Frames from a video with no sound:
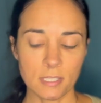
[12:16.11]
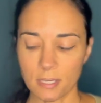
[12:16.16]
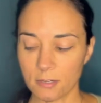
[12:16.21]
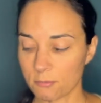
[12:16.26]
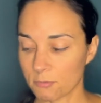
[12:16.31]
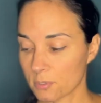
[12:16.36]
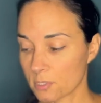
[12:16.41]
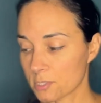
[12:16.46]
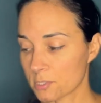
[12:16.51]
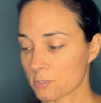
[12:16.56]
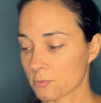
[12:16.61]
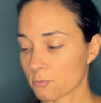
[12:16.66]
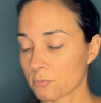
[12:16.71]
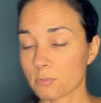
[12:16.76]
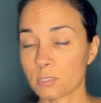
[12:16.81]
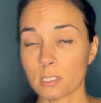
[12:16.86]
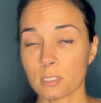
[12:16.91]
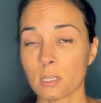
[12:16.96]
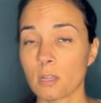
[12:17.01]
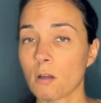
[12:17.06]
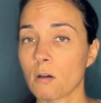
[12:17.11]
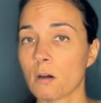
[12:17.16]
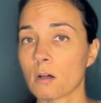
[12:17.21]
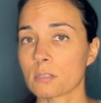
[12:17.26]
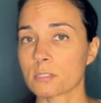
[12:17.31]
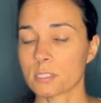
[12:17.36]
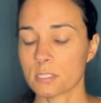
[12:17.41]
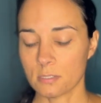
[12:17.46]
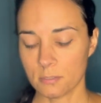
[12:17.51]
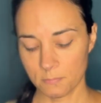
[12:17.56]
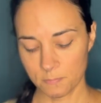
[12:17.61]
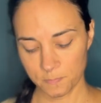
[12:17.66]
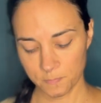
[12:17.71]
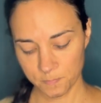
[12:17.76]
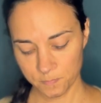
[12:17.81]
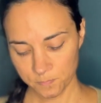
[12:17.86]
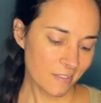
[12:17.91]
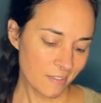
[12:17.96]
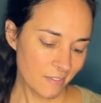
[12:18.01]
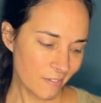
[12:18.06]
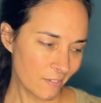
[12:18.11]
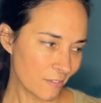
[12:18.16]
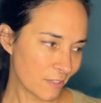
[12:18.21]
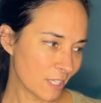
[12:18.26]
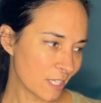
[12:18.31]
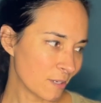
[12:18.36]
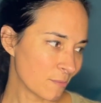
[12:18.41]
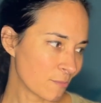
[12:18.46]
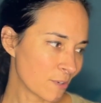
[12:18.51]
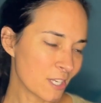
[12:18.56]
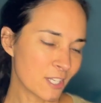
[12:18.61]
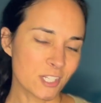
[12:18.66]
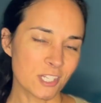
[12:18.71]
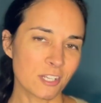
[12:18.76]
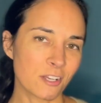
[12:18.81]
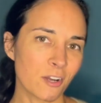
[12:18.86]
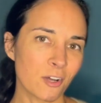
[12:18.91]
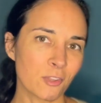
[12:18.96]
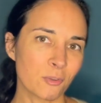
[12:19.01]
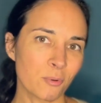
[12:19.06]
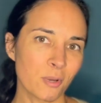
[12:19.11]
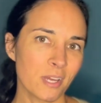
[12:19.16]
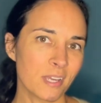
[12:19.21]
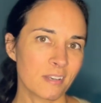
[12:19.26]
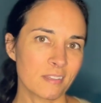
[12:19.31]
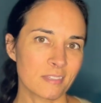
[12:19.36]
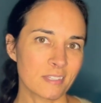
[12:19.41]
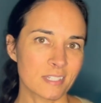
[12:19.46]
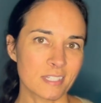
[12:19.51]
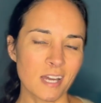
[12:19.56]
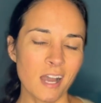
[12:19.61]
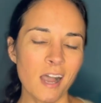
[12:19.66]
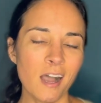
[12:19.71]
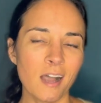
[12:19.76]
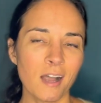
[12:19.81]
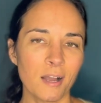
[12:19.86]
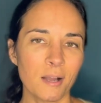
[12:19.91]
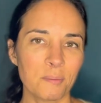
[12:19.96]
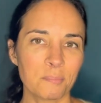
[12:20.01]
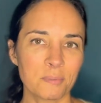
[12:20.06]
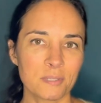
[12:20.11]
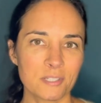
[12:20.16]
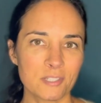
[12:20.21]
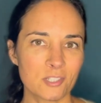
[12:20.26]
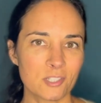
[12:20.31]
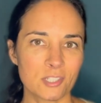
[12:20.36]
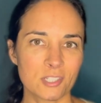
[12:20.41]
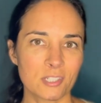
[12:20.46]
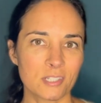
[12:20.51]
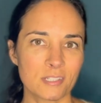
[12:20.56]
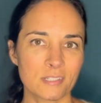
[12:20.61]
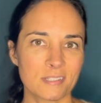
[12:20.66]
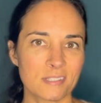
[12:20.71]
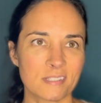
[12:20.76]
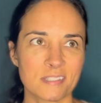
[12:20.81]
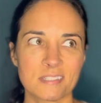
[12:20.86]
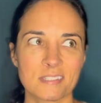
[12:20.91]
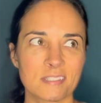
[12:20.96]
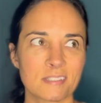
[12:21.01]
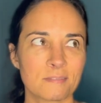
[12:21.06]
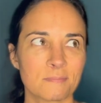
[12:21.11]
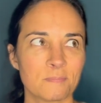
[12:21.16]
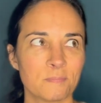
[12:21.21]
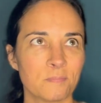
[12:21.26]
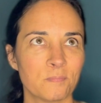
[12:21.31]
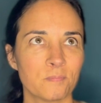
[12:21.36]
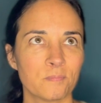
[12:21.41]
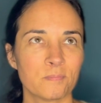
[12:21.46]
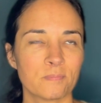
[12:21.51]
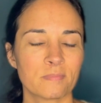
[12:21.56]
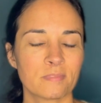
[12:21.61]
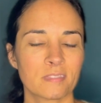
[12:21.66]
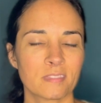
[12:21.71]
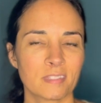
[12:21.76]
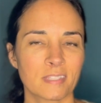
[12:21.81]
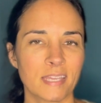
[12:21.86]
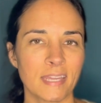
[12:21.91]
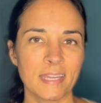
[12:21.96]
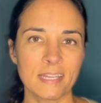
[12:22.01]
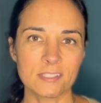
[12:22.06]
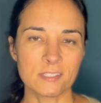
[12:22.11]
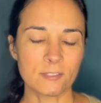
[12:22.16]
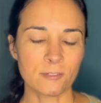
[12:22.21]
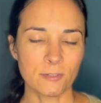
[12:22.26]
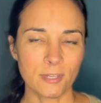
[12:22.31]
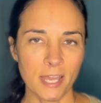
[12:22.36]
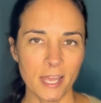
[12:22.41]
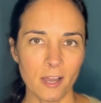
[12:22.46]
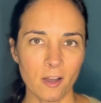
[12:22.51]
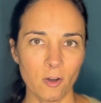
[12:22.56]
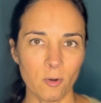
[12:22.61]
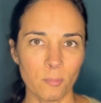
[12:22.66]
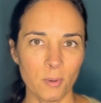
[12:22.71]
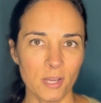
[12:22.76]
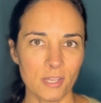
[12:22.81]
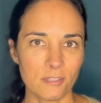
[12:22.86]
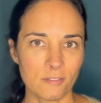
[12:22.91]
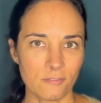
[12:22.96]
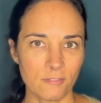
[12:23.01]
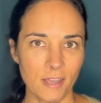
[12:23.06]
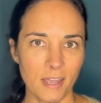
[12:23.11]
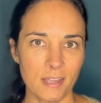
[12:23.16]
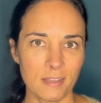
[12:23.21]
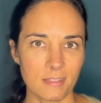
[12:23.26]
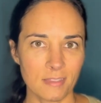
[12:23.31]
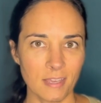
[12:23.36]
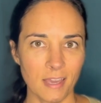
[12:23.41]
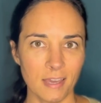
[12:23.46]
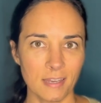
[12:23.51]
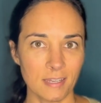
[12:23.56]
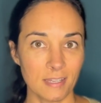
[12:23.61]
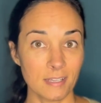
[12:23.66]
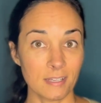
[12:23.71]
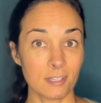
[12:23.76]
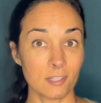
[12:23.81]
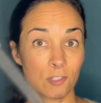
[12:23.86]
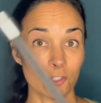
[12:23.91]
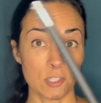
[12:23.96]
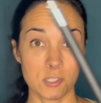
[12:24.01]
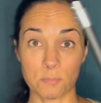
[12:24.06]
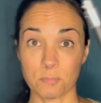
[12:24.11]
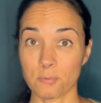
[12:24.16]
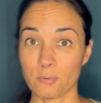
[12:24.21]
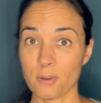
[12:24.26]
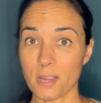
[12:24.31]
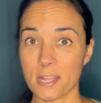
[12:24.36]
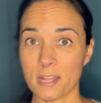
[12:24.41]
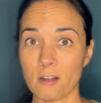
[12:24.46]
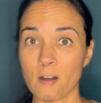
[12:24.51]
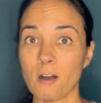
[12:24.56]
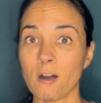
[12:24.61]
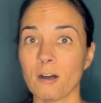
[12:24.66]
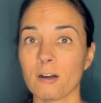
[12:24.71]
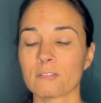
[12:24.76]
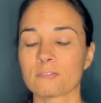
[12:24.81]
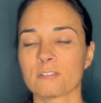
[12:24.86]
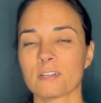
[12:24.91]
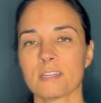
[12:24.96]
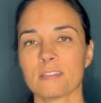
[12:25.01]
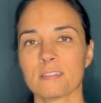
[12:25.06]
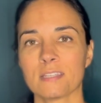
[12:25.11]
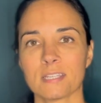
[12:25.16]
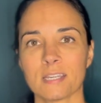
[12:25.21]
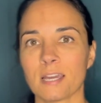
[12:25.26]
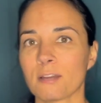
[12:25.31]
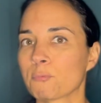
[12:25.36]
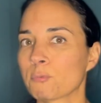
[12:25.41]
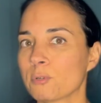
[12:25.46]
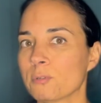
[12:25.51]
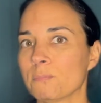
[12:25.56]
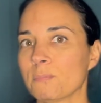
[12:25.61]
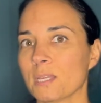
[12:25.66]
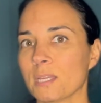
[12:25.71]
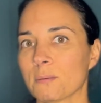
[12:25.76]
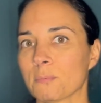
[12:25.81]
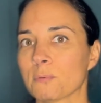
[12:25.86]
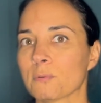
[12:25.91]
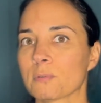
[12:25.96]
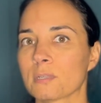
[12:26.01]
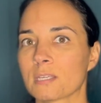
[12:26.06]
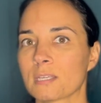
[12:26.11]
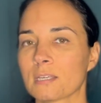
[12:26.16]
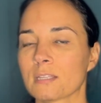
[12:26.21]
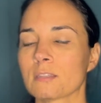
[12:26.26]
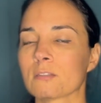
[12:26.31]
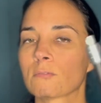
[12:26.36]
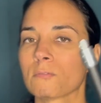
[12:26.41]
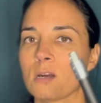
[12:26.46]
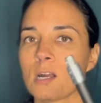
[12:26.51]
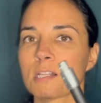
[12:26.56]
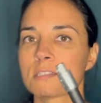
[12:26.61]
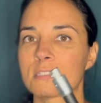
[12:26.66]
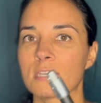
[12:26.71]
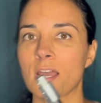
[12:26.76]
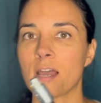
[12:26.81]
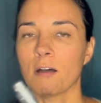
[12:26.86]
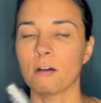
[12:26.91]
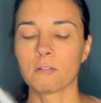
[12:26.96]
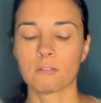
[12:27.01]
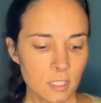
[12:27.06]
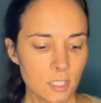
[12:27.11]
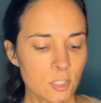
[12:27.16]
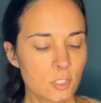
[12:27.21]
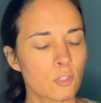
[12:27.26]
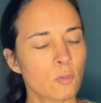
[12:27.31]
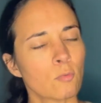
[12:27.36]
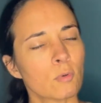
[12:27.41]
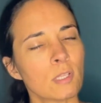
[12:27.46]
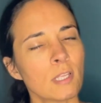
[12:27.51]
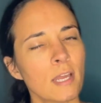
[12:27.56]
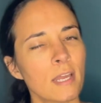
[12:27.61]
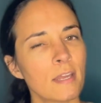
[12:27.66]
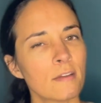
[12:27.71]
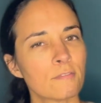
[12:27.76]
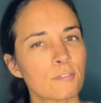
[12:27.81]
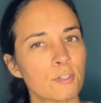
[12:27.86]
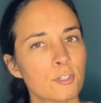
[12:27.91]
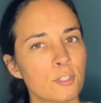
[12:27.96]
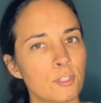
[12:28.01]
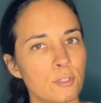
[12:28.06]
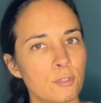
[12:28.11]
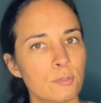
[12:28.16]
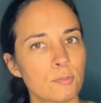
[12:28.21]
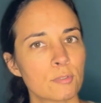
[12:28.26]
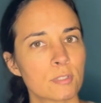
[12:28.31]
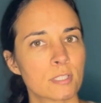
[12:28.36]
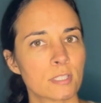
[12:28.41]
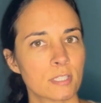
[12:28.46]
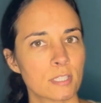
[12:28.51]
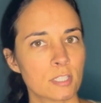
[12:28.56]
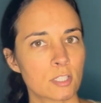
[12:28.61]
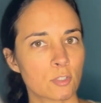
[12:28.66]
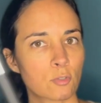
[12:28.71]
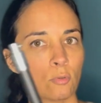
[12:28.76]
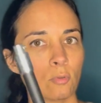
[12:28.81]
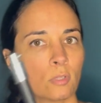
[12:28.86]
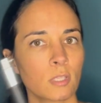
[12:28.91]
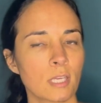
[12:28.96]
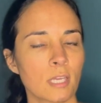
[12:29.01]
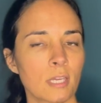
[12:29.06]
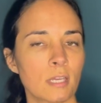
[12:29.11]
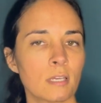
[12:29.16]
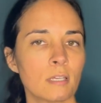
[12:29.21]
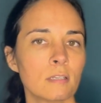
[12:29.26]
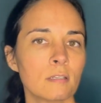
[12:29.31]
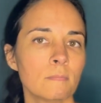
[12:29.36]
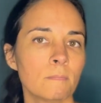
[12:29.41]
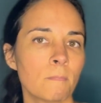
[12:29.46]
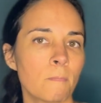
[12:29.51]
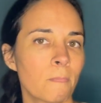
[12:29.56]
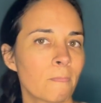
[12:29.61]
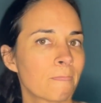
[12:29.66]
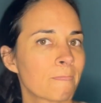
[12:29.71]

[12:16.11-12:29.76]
That was really awesome. Them reaching all the way to the top is just canceled out by the fact that it could just break off and then I wouldn't be able to get the rods out. So will I ever use this tool again?